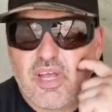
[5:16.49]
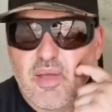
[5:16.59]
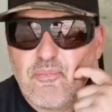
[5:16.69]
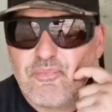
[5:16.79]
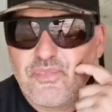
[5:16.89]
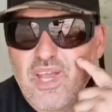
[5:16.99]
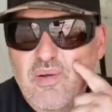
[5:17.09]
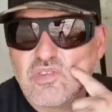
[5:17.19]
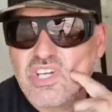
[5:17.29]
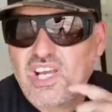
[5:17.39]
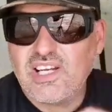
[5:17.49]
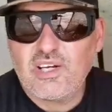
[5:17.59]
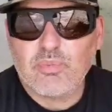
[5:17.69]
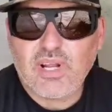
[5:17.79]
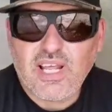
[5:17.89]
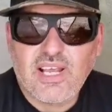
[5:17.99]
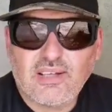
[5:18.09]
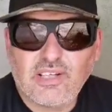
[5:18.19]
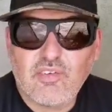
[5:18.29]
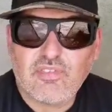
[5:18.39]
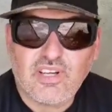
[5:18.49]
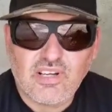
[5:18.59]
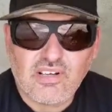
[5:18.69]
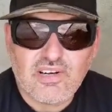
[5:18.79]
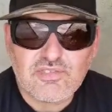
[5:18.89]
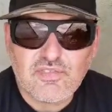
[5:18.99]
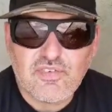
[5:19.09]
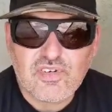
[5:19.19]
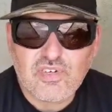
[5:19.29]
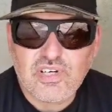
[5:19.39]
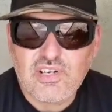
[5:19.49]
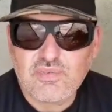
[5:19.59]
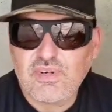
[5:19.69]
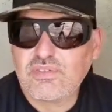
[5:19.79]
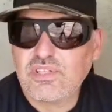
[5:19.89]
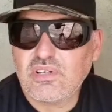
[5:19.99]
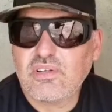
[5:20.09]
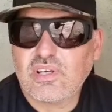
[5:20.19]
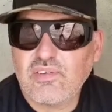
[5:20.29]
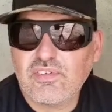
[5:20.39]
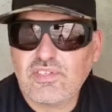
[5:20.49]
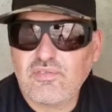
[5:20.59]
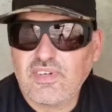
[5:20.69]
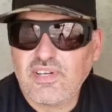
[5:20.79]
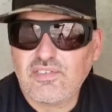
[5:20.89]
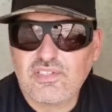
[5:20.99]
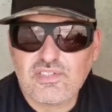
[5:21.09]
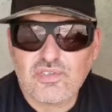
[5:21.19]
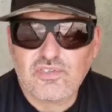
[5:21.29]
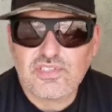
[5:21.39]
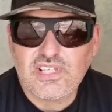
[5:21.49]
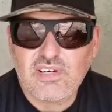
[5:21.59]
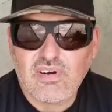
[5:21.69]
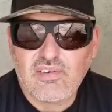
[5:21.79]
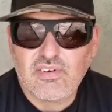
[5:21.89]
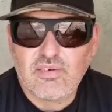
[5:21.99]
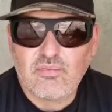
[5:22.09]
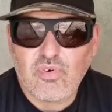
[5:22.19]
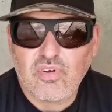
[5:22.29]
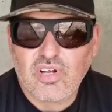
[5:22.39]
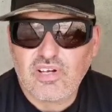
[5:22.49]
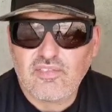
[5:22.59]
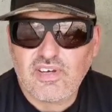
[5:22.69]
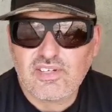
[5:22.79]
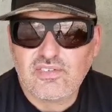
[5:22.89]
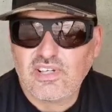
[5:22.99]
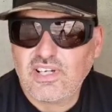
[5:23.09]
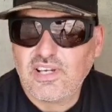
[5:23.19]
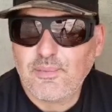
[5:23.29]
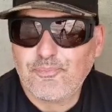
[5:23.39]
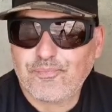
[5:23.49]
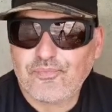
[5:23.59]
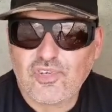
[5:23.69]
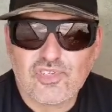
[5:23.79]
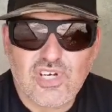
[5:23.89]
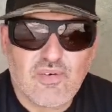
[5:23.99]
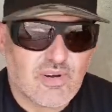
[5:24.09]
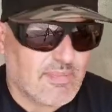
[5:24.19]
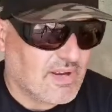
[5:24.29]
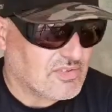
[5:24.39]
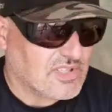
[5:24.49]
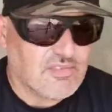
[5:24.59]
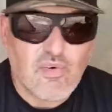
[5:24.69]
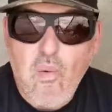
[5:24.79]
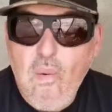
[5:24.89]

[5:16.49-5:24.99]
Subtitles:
But yeah, I'll check in a little bit later. Hopefully I'm gonna have some fish on here as well, so give you something else to sort of see rather than my ugly face looking at you, just shouting about stuff.